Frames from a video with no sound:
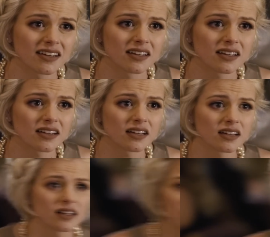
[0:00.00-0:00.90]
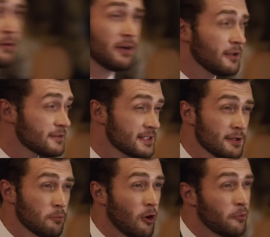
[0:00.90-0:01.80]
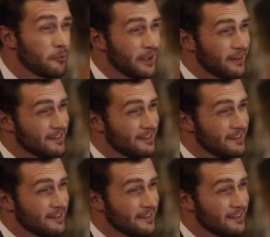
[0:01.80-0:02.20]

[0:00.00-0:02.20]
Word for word: Yeah, I really don't see the problem here.